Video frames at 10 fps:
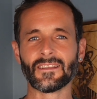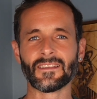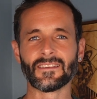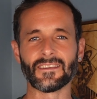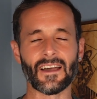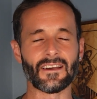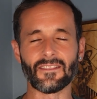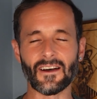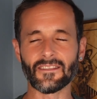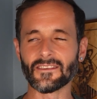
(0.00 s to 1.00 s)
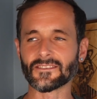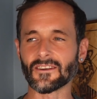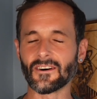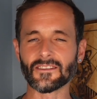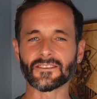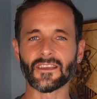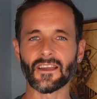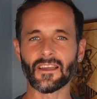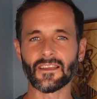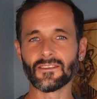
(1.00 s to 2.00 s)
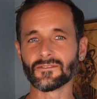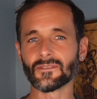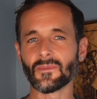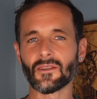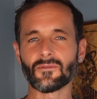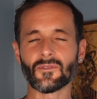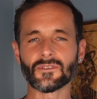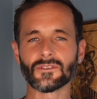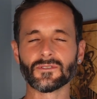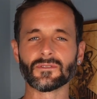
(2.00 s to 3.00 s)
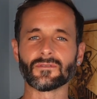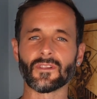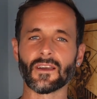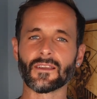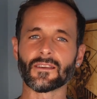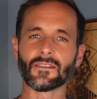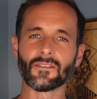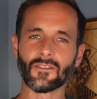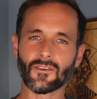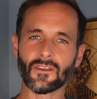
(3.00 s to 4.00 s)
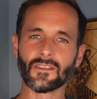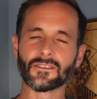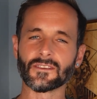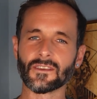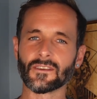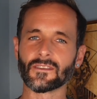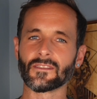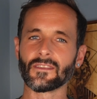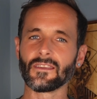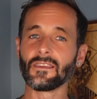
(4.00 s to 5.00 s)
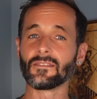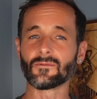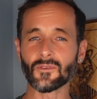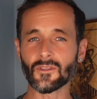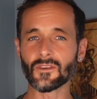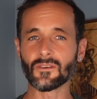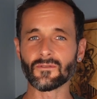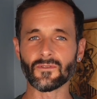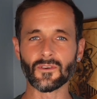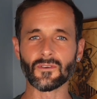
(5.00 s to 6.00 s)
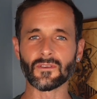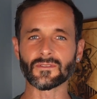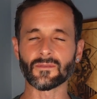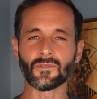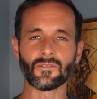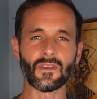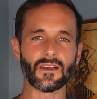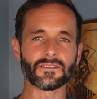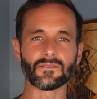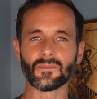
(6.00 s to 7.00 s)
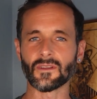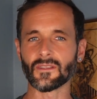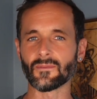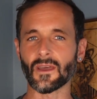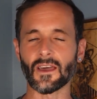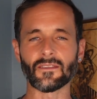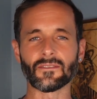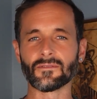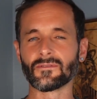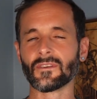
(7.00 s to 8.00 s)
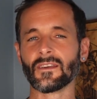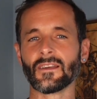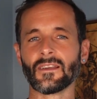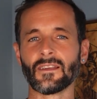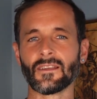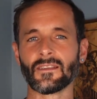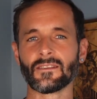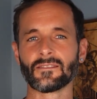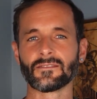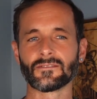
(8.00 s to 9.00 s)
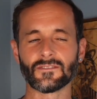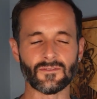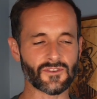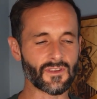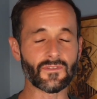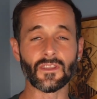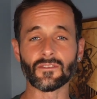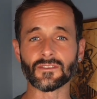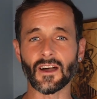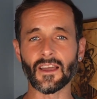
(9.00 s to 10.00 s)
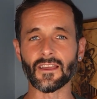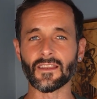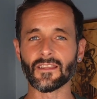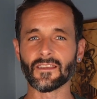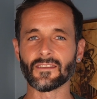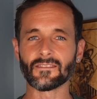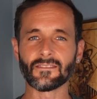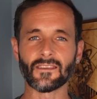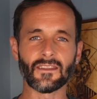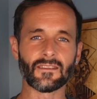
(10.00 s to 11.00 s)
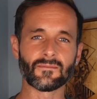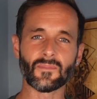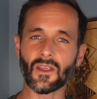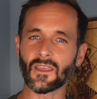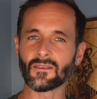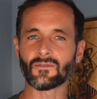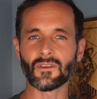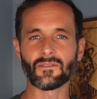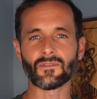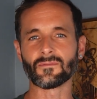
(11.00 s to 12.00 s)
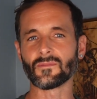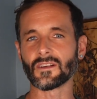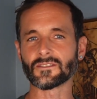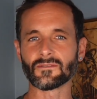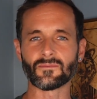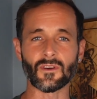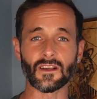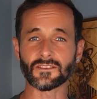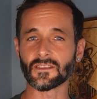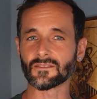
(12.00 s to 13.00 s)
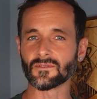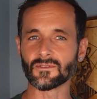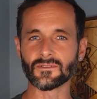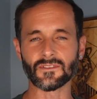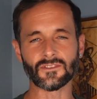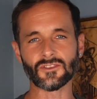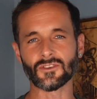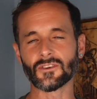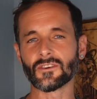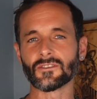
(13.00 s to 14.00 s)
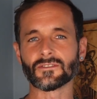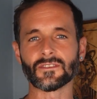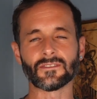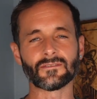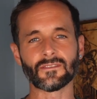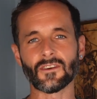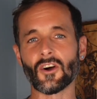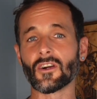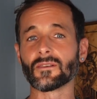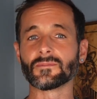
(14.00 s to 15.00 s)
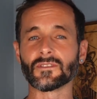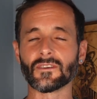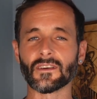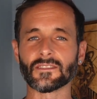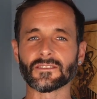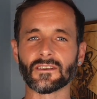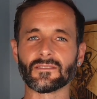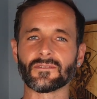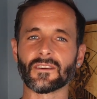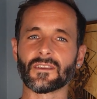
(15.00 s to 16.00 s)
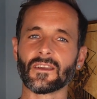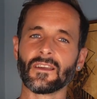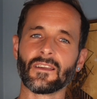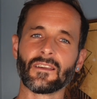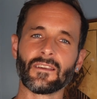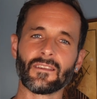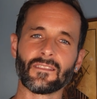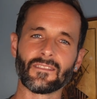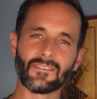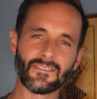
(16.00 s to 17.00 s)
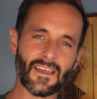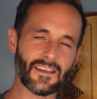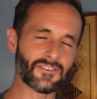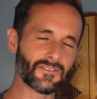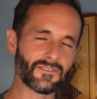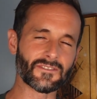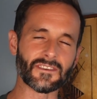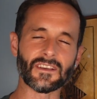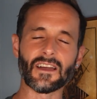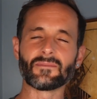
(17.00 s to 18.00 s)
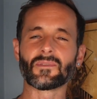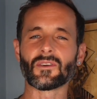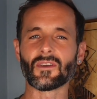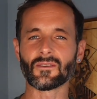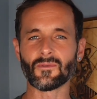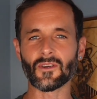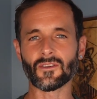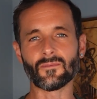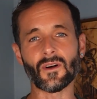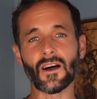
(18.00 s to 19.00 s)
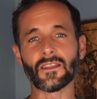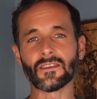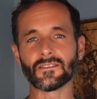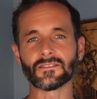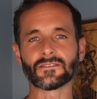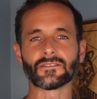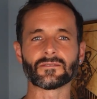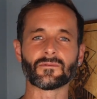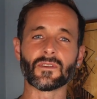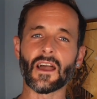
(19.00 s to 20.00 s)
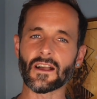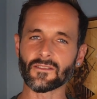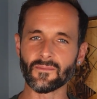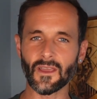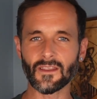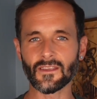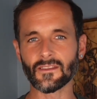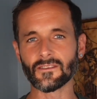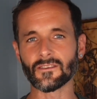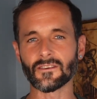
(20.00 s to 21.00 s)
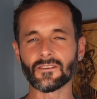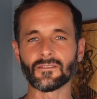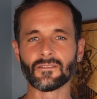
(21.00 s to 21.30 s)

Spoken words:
a lot of this, honestly, I use the metaphor too of like learning to eat really good food. If some of you guys have been on the path of shifting your diet and breaking free from lots of processed foods and sugars and carbs and all that stuff, like, sure, there's a time period where your body is just reacclimating and your